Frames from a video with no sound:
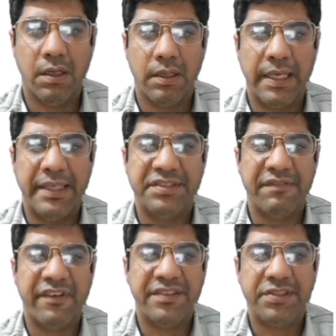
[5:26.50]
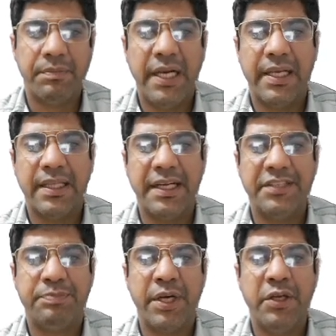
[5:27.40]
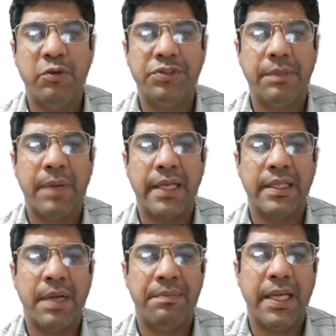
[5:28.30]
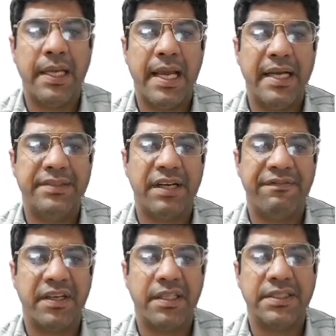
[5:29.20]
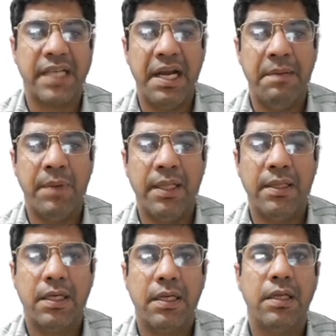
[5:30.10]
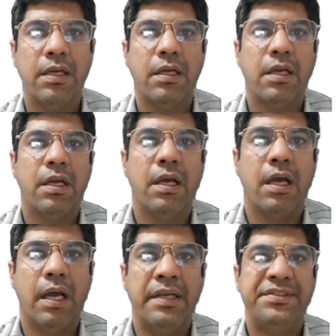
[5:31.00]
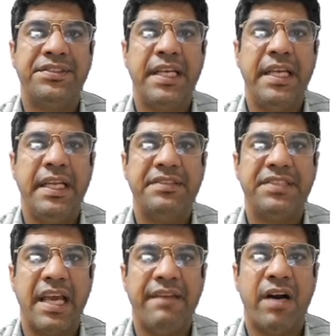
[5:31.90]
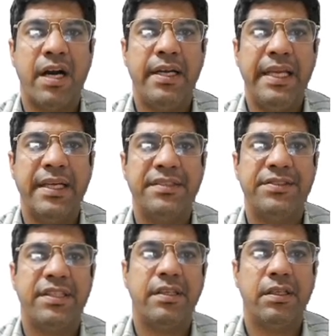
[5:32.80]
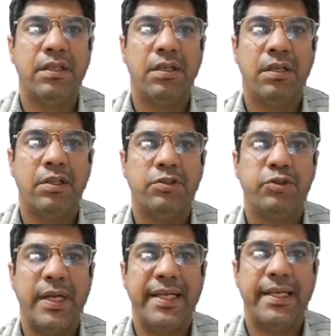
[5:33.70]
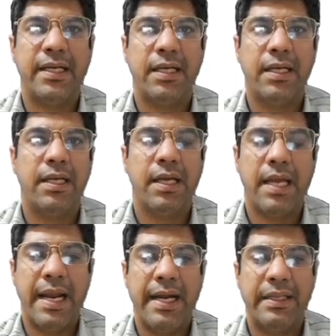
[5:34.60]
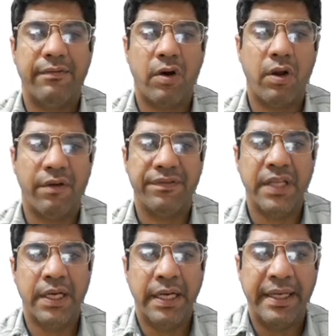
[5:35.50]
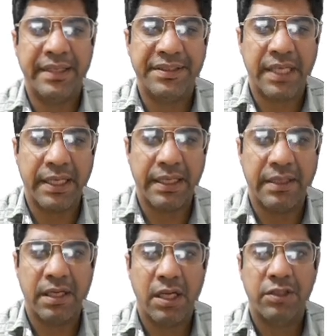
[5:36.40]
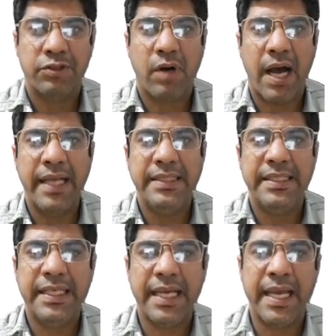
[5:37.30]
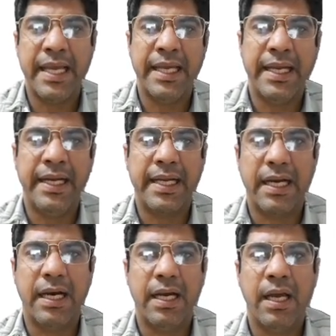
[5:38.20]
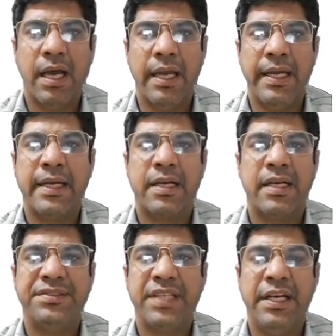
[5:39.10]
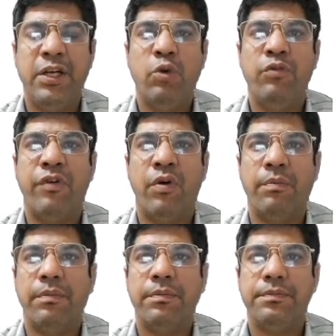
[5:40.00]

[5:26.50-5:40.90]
That is the first milk that is produced by the mammary glands after the childbirth. It's seen in saliva, tears, sweat, and the wall of the intestine. So IgA, it occurs in two forms.